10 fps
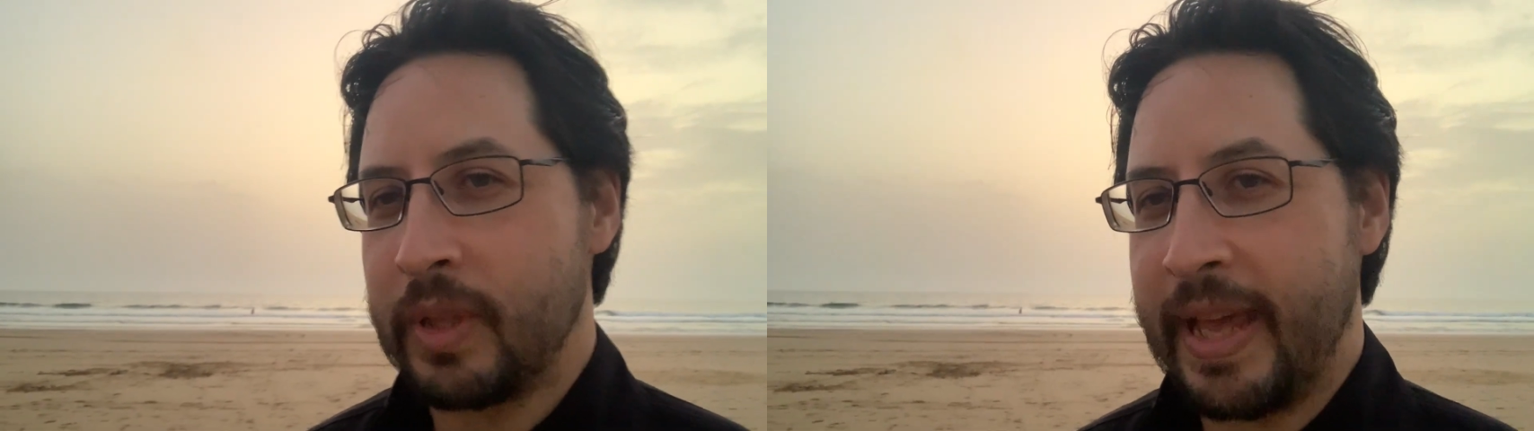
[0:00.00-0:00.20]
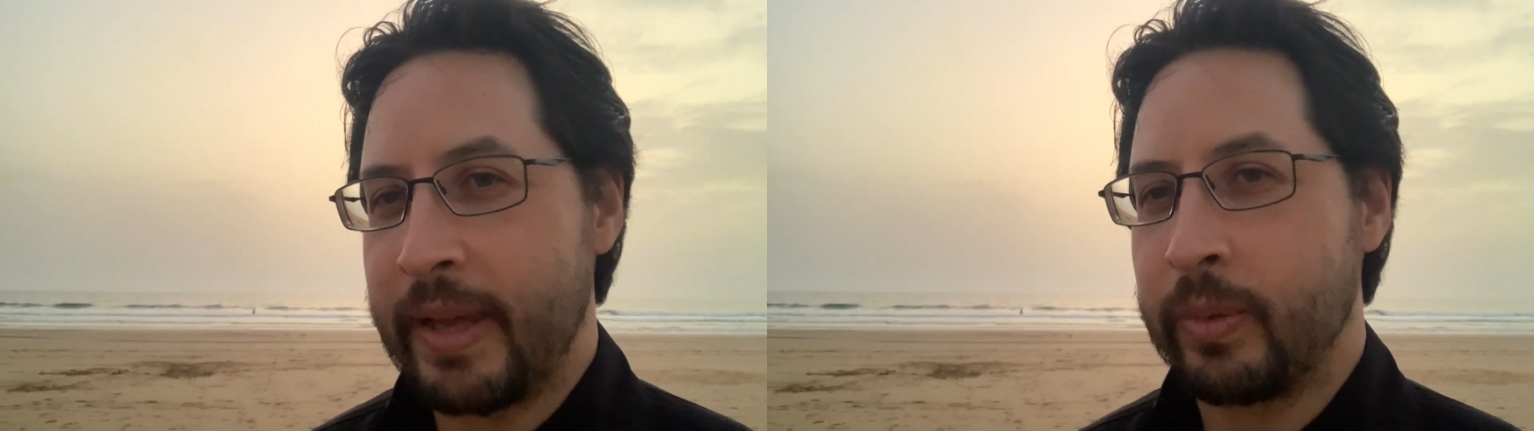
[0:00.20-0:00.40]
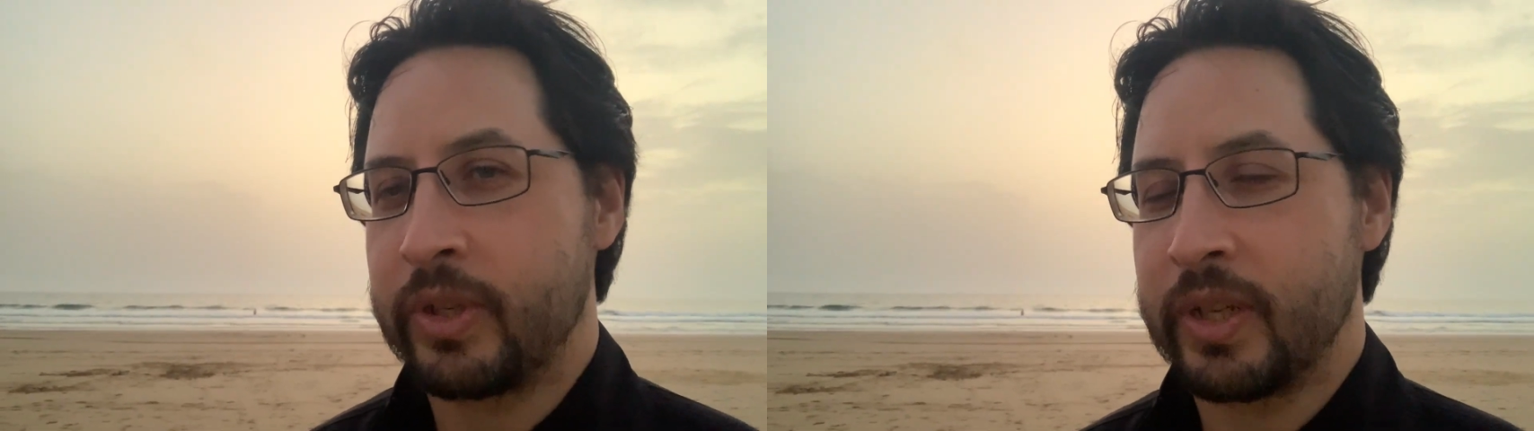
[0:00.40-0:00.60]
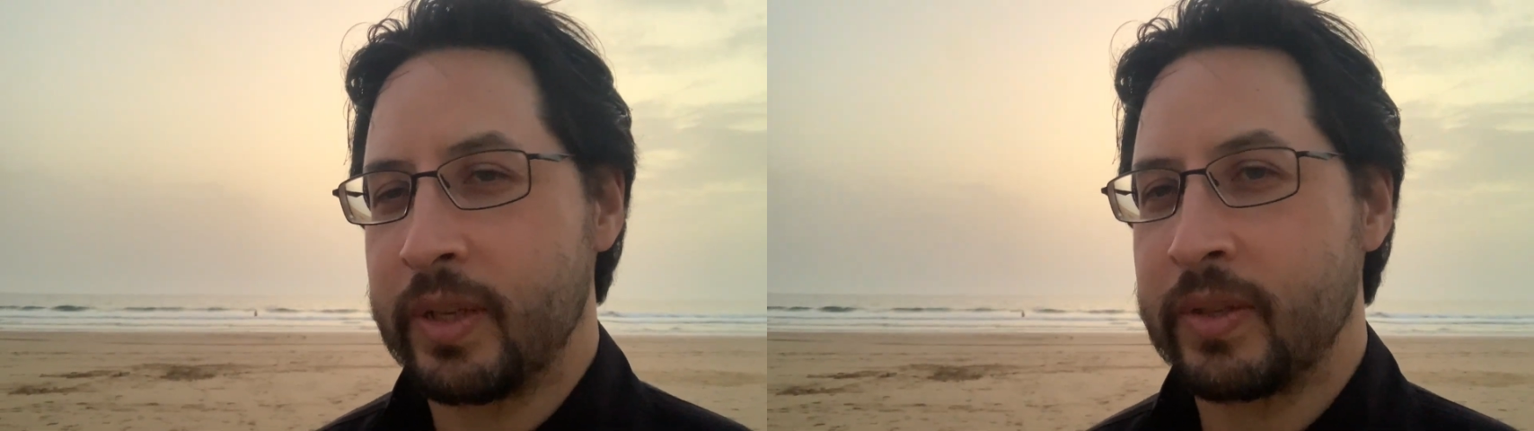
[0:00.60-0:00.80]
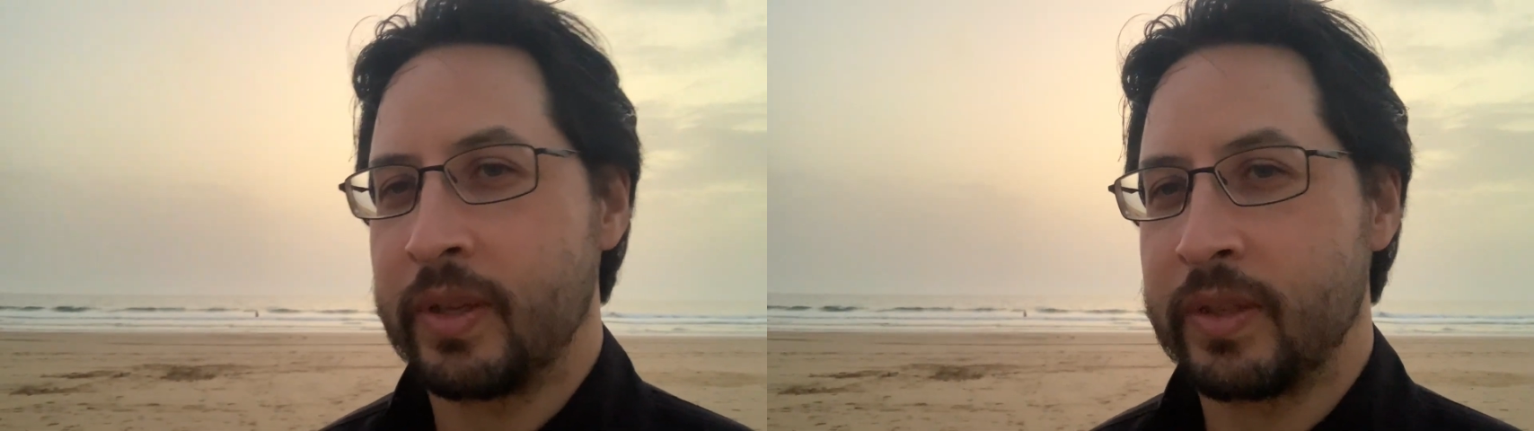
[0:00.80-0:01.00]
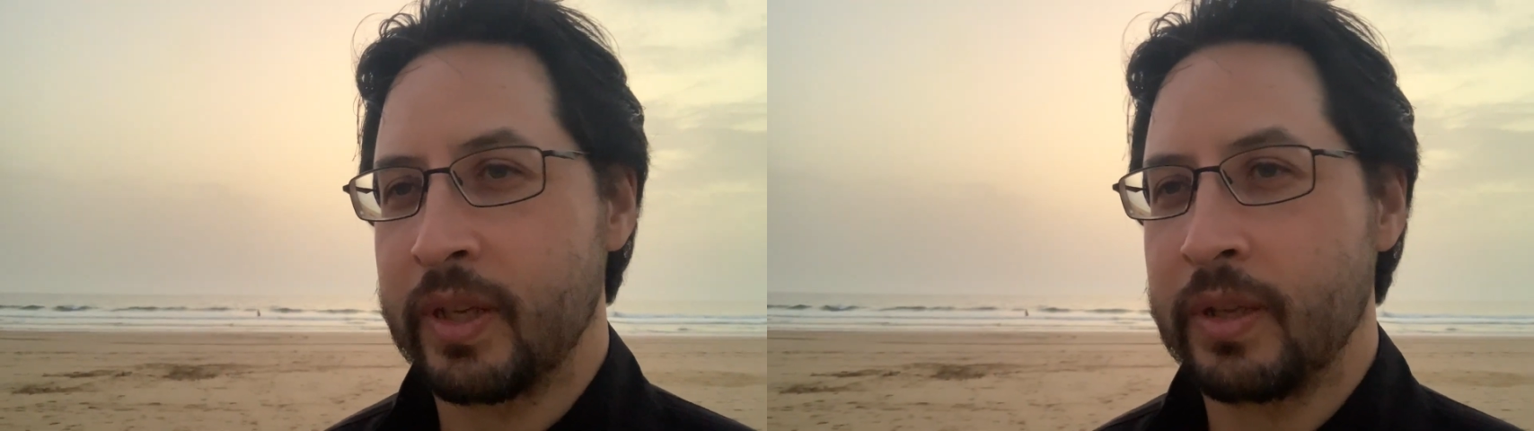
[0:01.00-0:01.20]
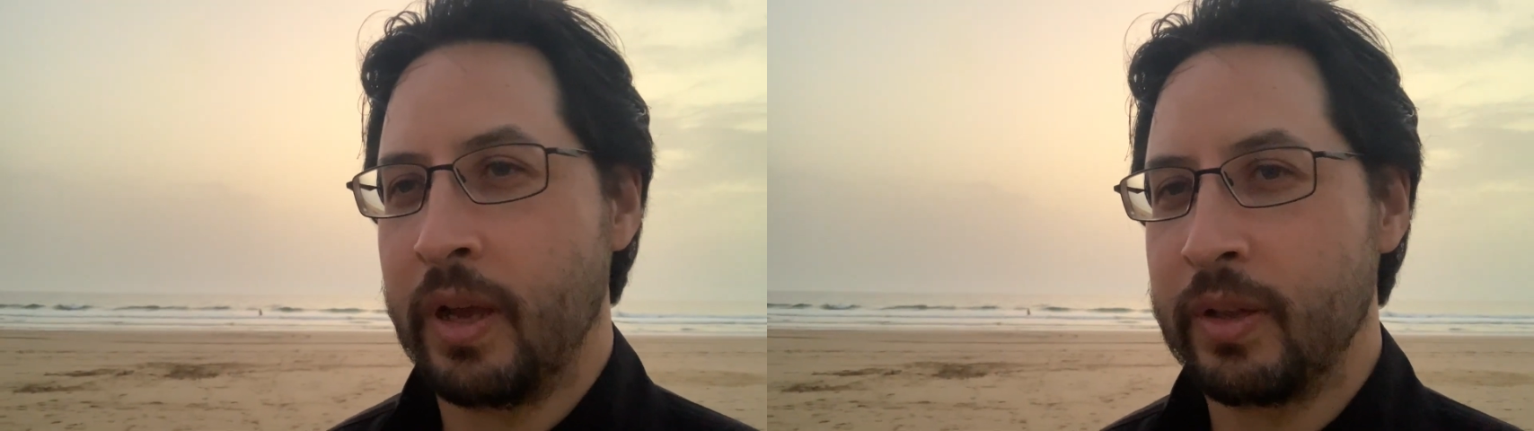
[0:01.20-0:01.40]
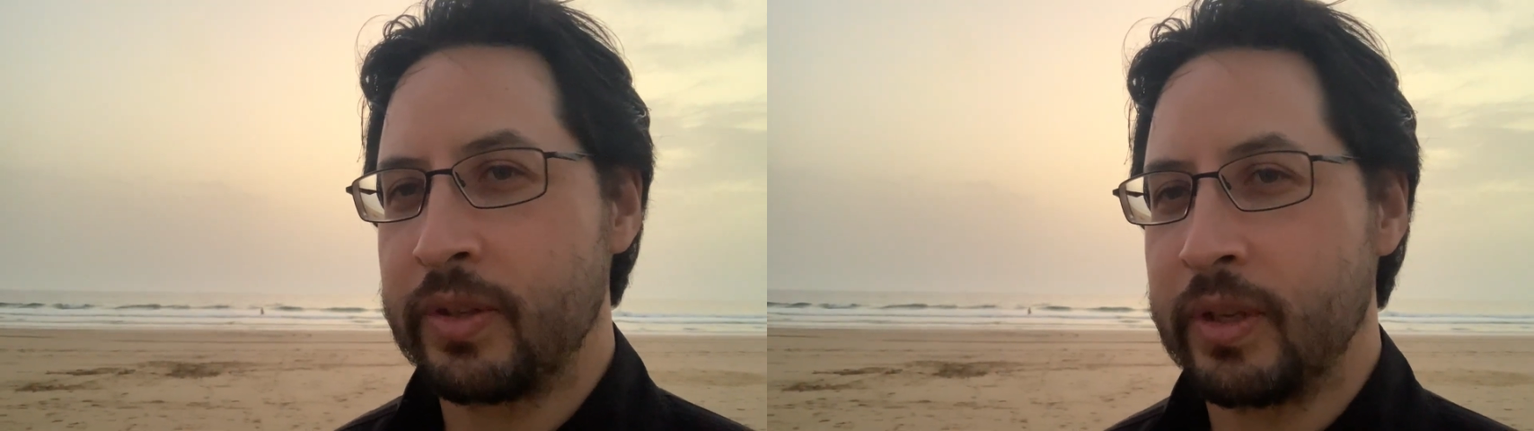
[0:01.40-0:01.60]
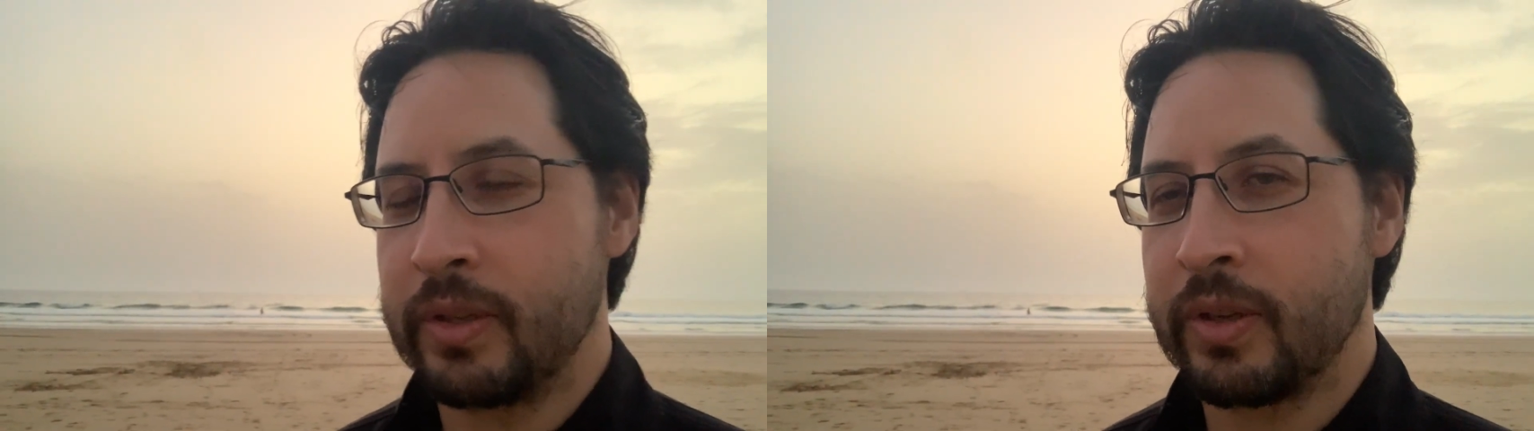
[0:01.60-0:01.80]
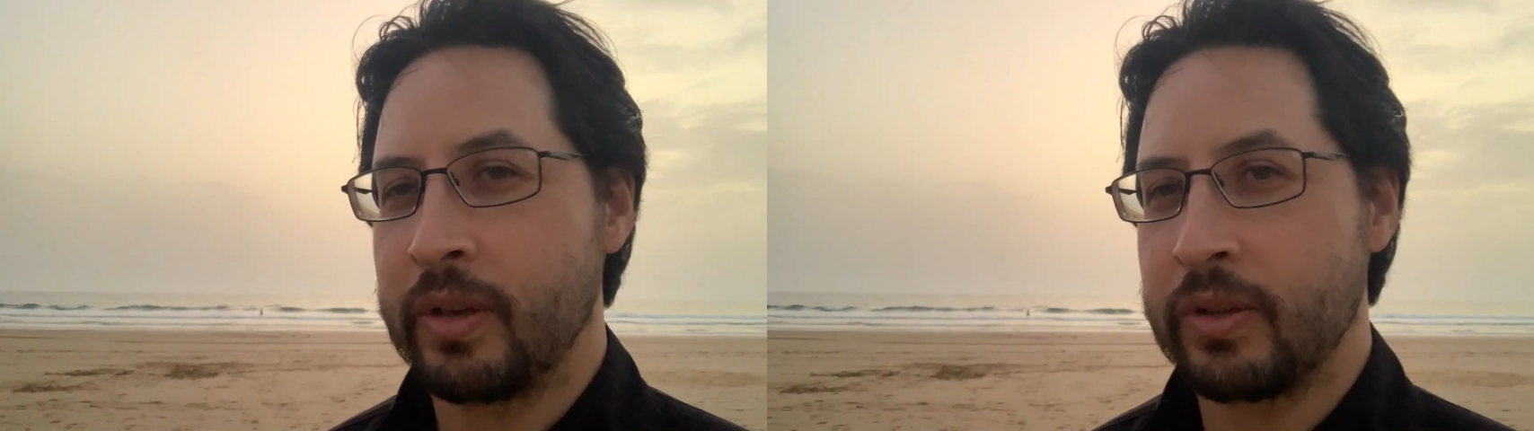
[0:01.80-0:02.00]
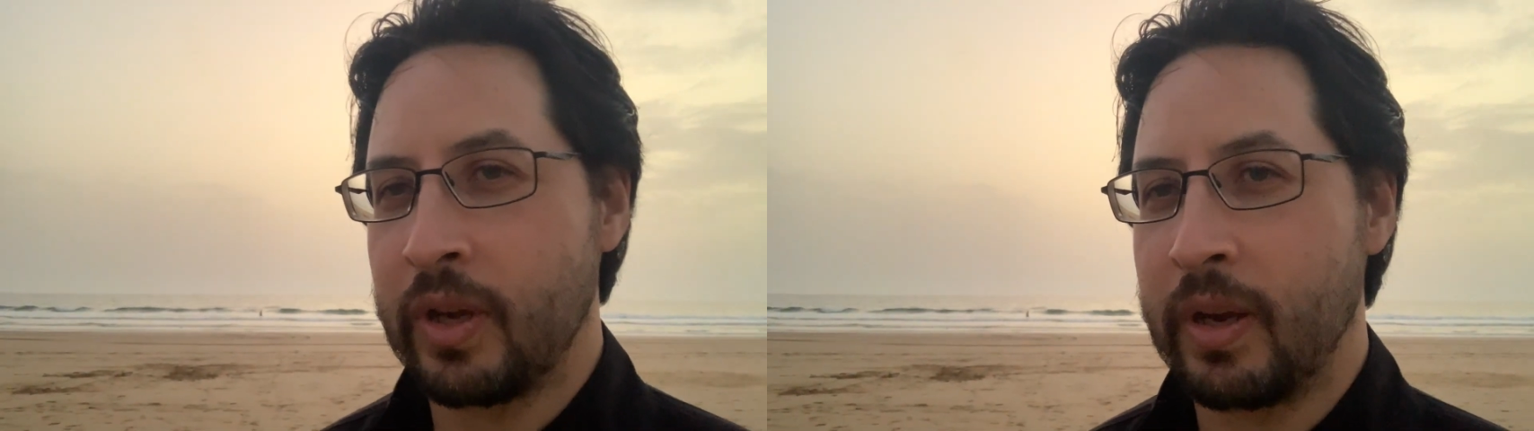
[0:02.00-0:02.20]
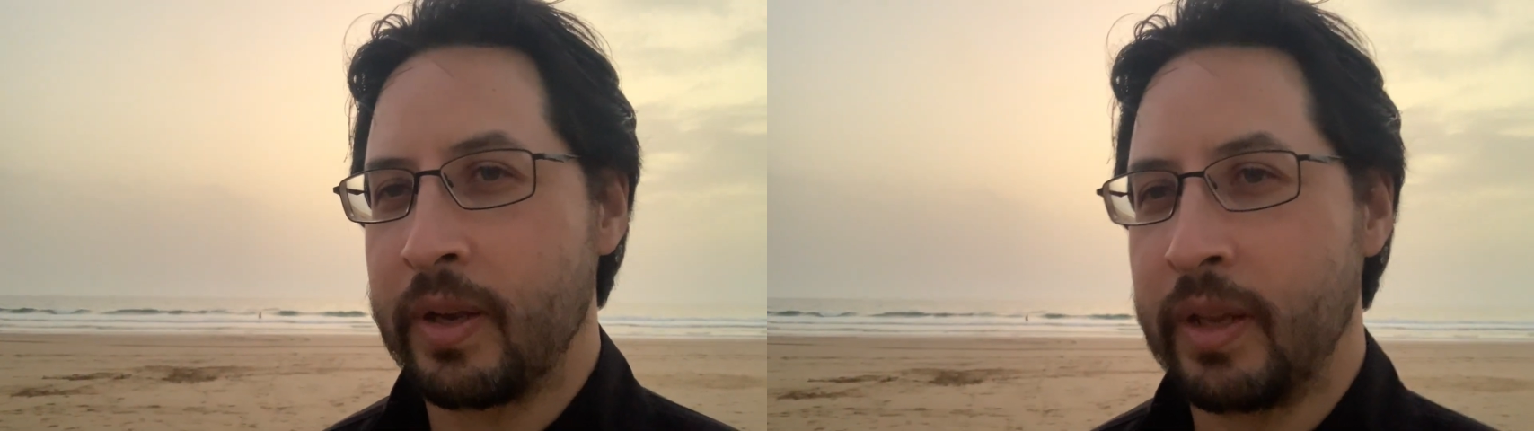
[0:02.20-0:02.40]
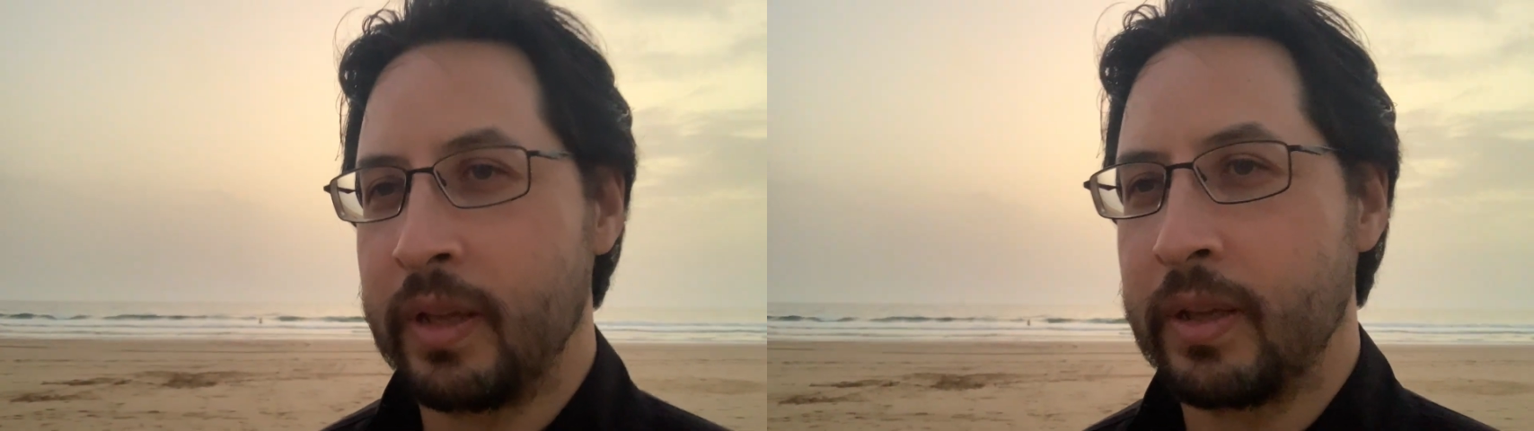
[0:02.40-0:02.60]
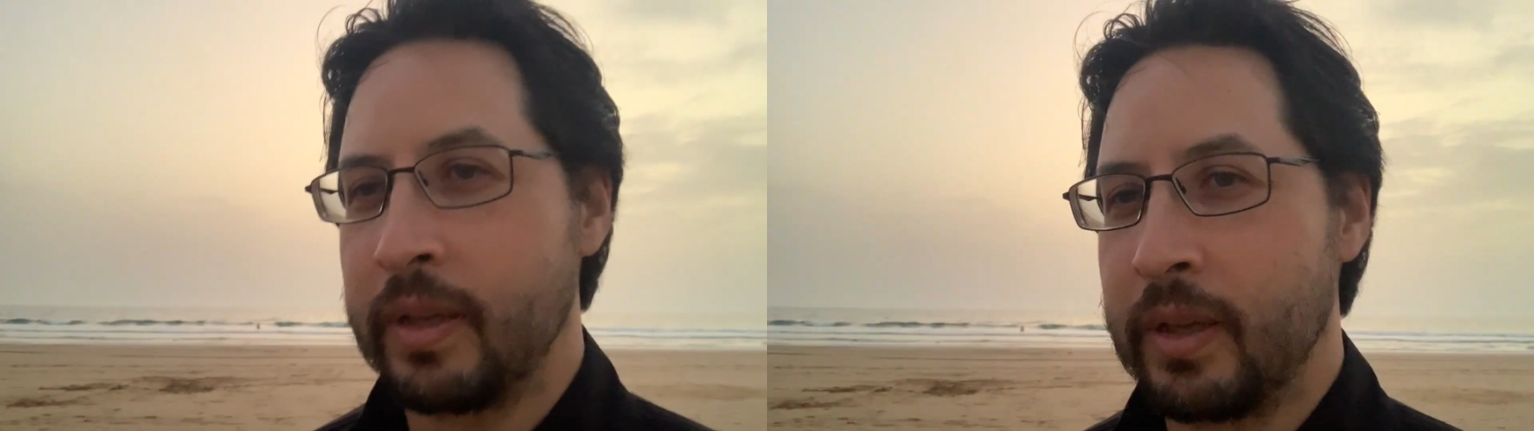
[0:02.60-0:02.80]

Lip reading: languages and technologies are targeting